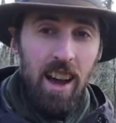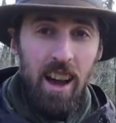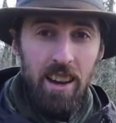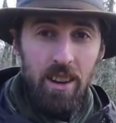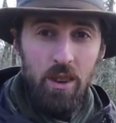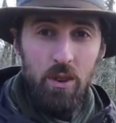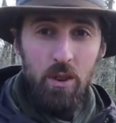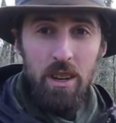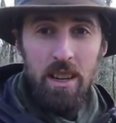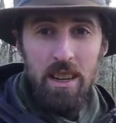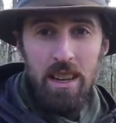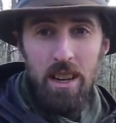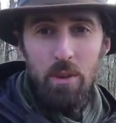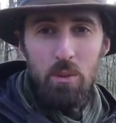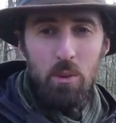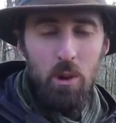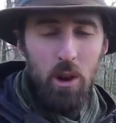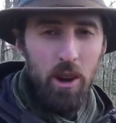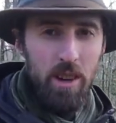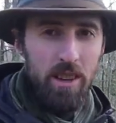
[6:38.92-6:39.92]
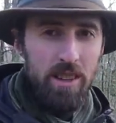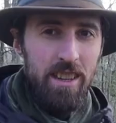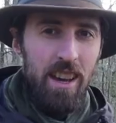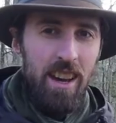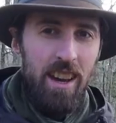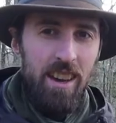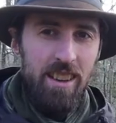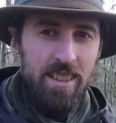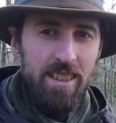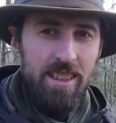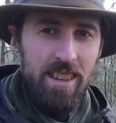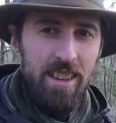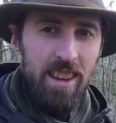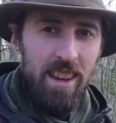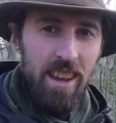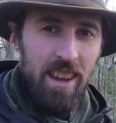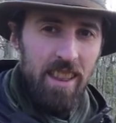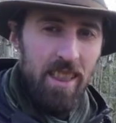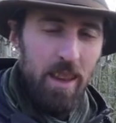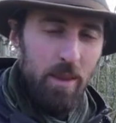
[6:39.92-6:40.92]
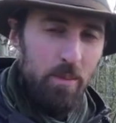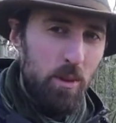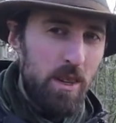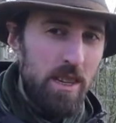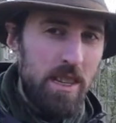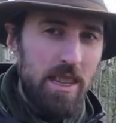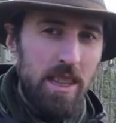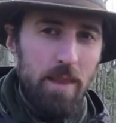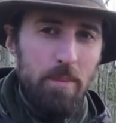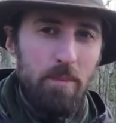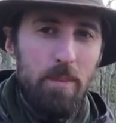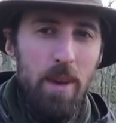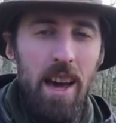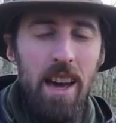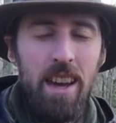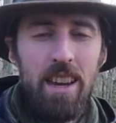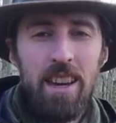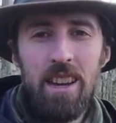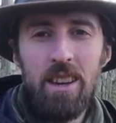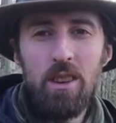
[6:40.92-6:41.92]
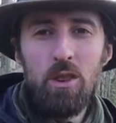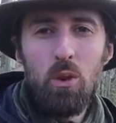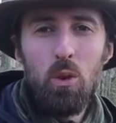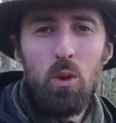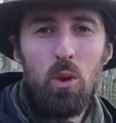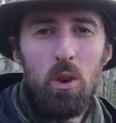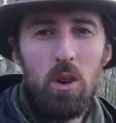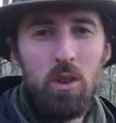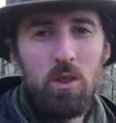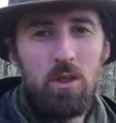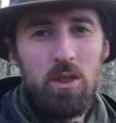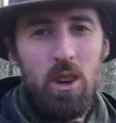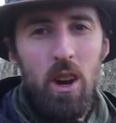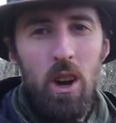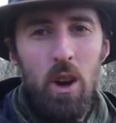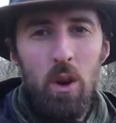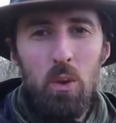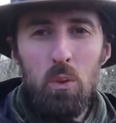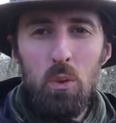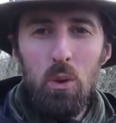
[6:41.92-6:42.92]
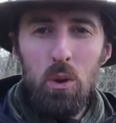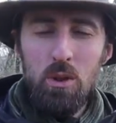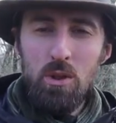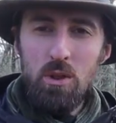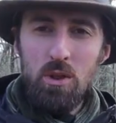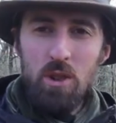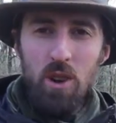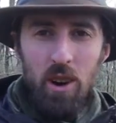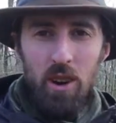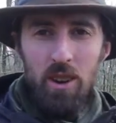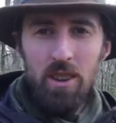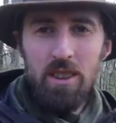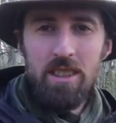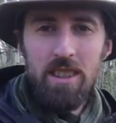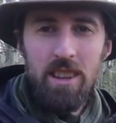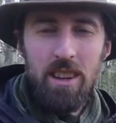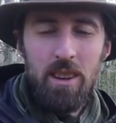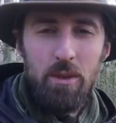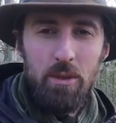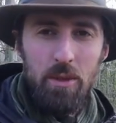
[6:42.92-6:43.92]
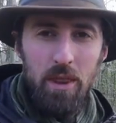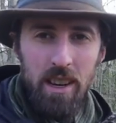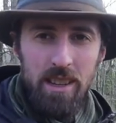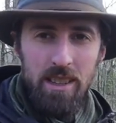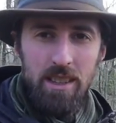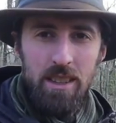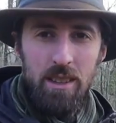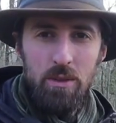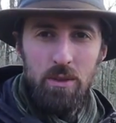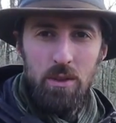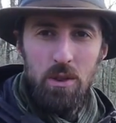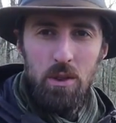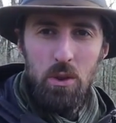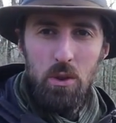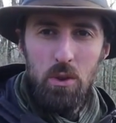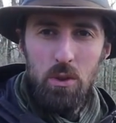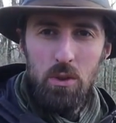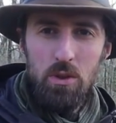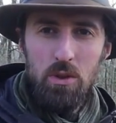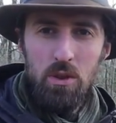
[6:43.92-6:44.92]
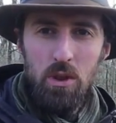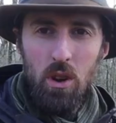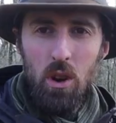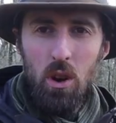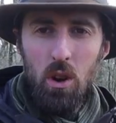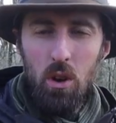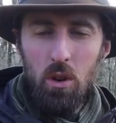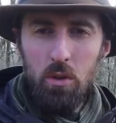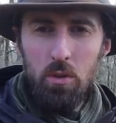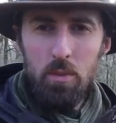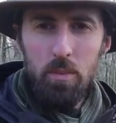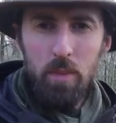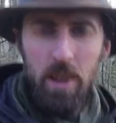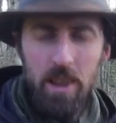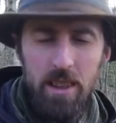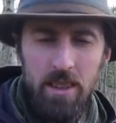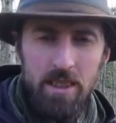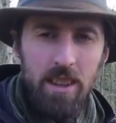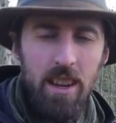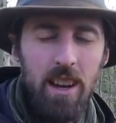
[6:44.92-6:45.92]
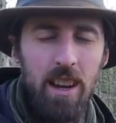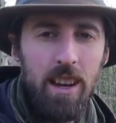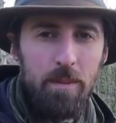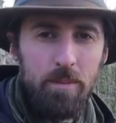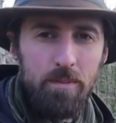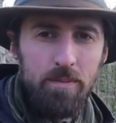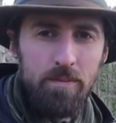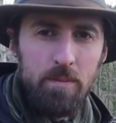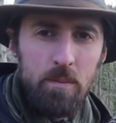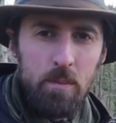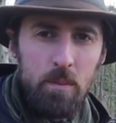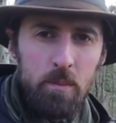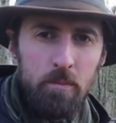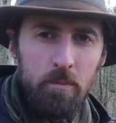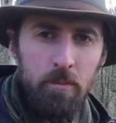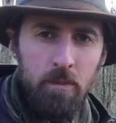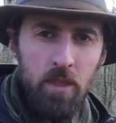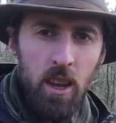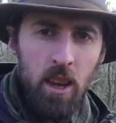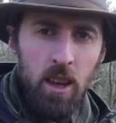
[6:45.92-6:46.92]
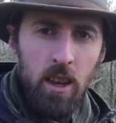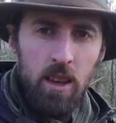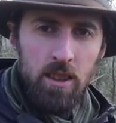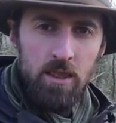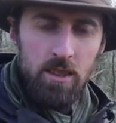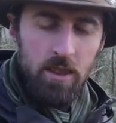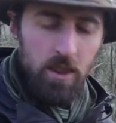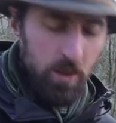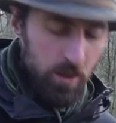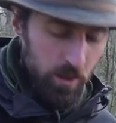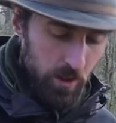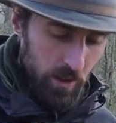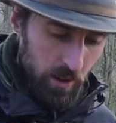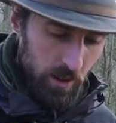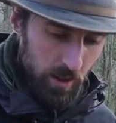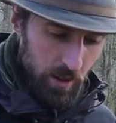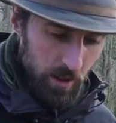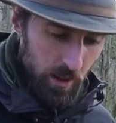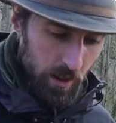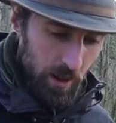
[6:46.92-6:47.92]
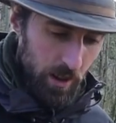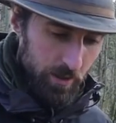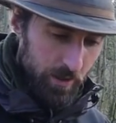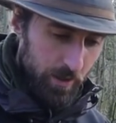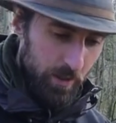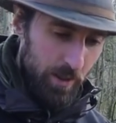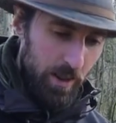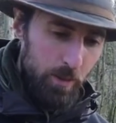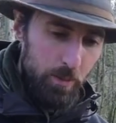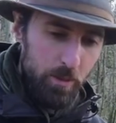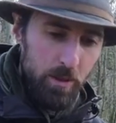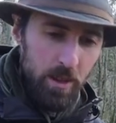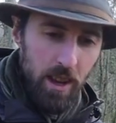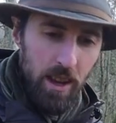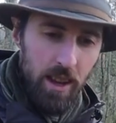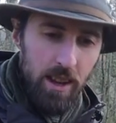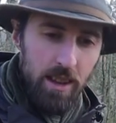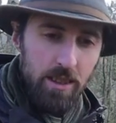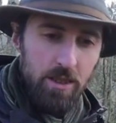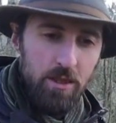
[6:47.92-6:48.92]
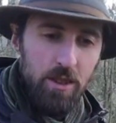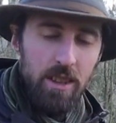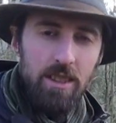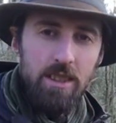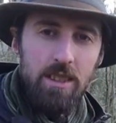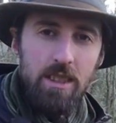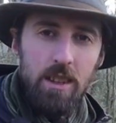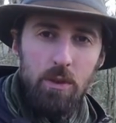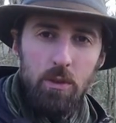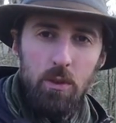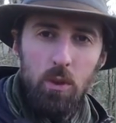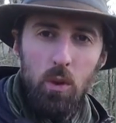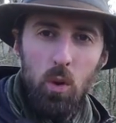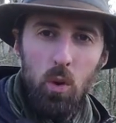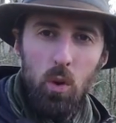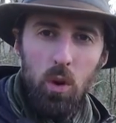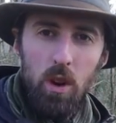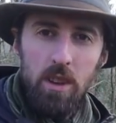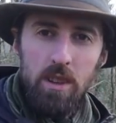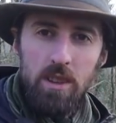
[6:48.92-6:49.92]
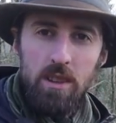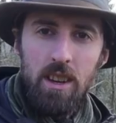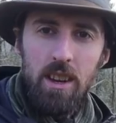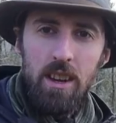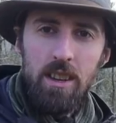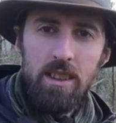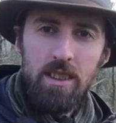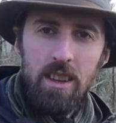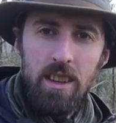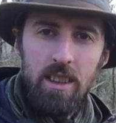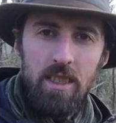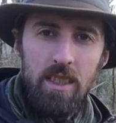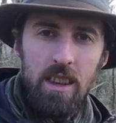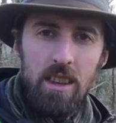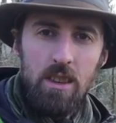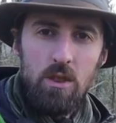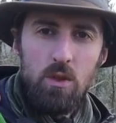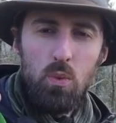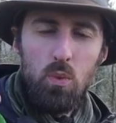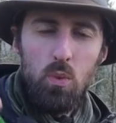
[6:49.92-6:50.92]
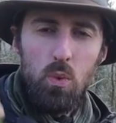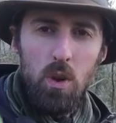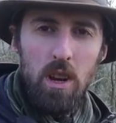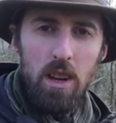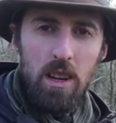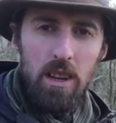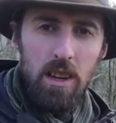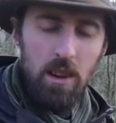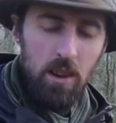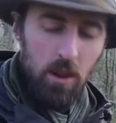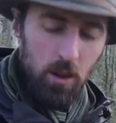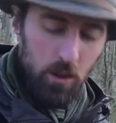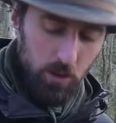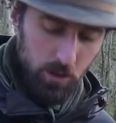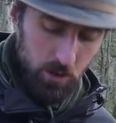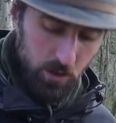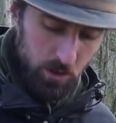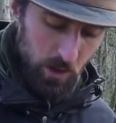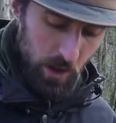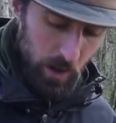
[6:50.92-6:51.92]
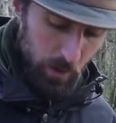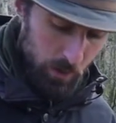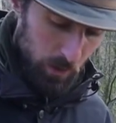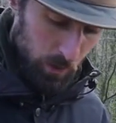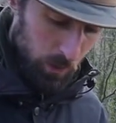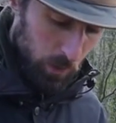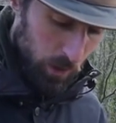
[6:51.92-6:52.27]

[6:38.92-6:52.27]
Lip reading: I quickly worked out that putting them back in coils was not an effective use of my time. So I've developed a strategy for tidying these really long straps. It